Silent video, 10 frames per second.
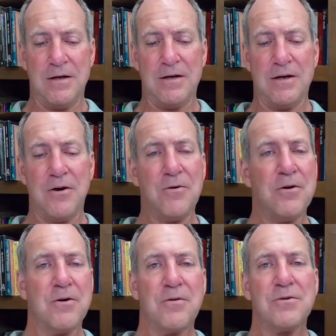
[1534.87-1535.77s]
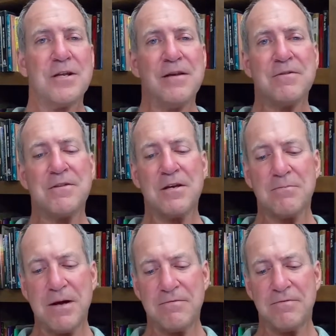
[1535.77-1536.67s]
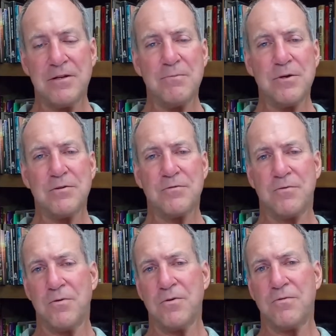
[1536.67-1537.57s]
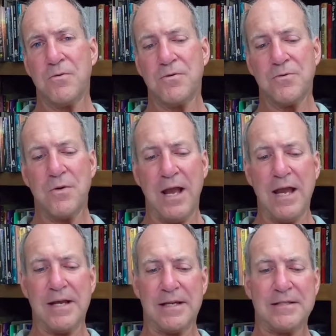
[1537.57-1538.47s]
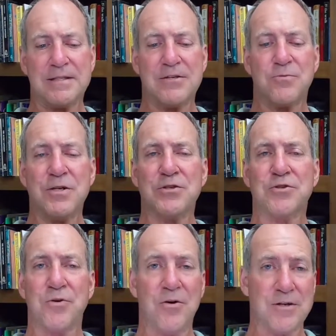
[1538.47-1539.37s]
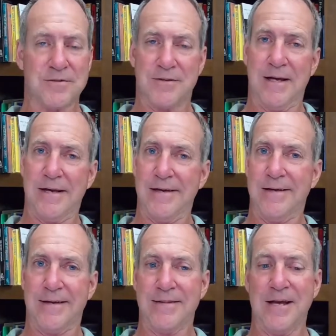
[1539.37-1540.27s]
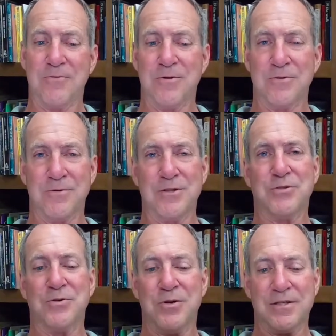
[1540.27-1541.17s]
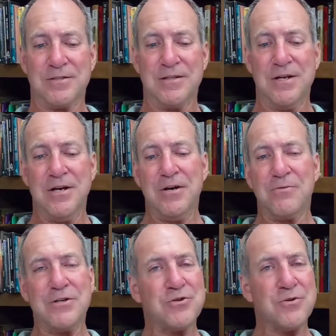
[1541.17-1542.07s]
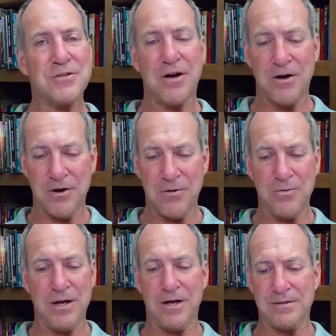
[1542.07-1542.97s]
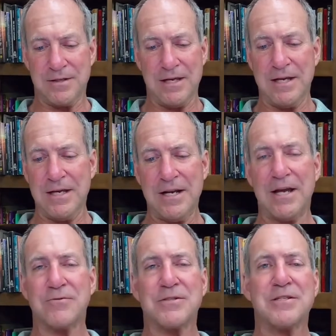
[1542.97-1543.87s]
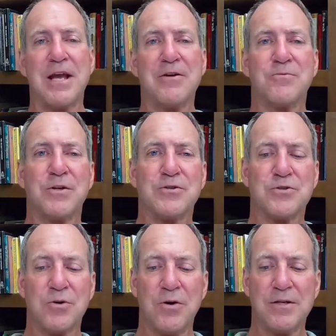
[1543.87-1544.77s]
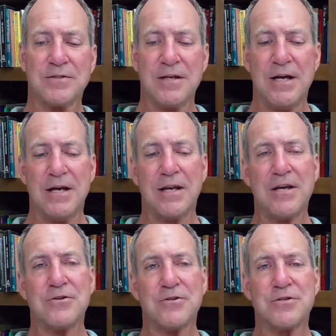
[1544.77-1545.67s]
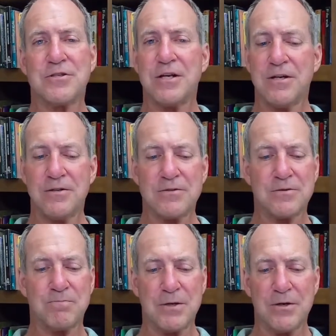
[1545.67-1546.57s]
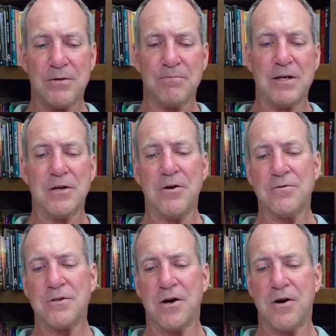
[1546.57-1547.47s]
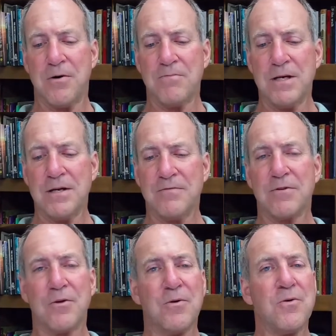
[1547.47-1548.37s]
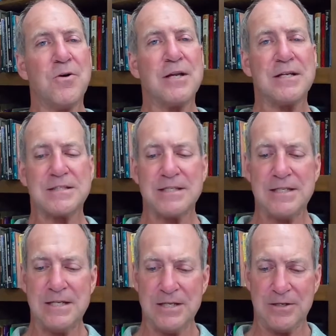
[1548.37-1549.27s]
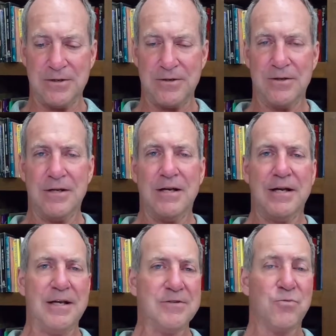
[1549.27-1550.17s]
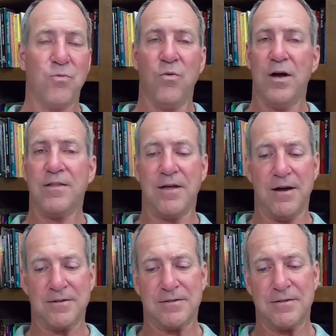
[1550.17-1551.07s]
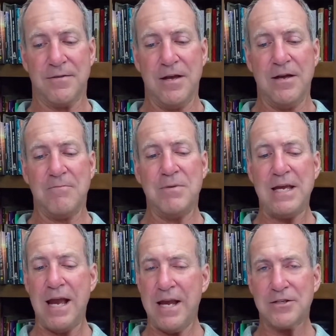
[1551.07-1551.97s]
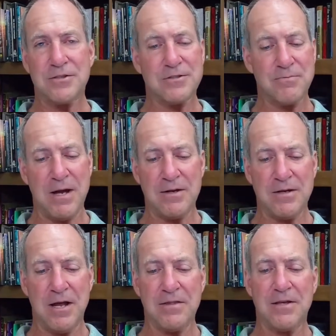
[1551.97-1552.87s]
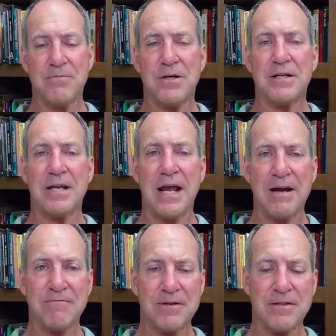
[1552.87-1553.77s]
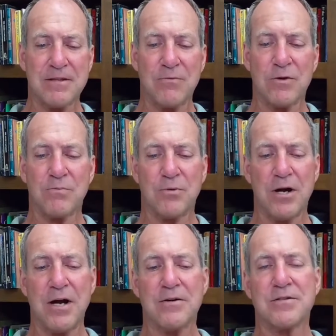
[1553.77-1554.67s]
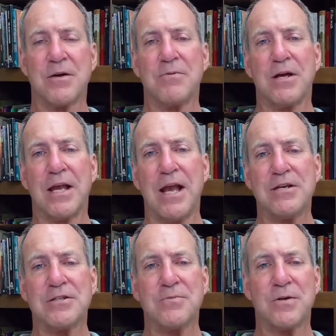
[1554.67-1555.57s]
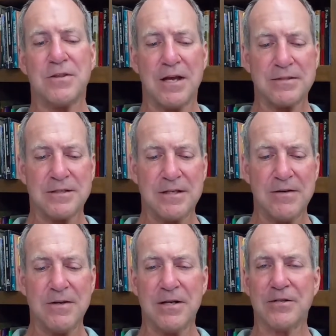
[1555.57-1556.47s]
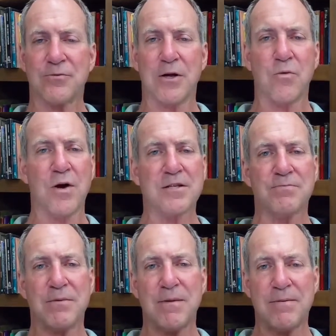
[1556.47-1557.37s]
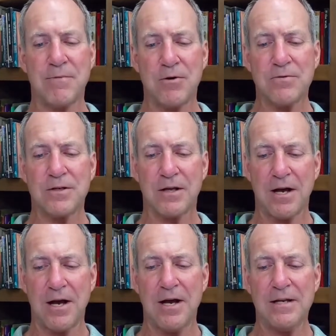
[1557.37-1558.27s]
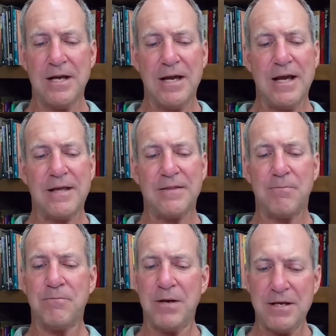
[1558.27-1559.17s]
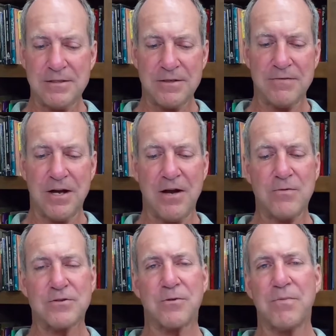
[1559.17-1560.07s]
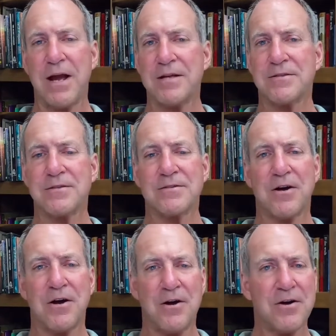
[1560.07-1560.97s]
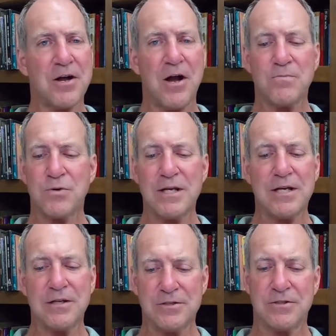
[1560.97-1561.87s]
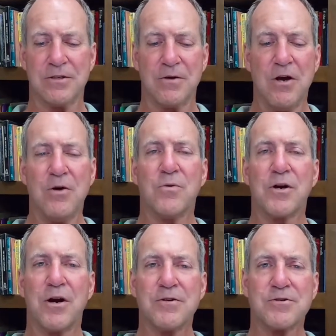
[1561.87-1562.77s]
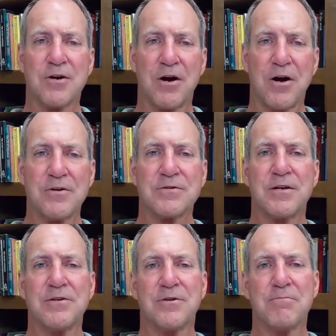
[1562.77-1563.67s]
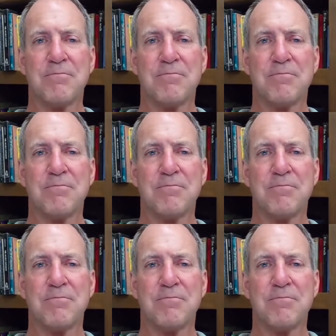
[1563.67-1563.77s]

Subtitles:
Or you can even think about Philippians 4 through 8. It says, rejoice. Again, get that word rejoice. Rejoice always. Again, I will say it, rejoice. Let your gentle spirit be known to all men. The Lord is near. He's with us. Be anxious about nothing, but in everything with prayer and supplication, with thanksgiving, let your requests be made known to God, and the peace of God, which surpasses all comprehension, will guard your hearts and your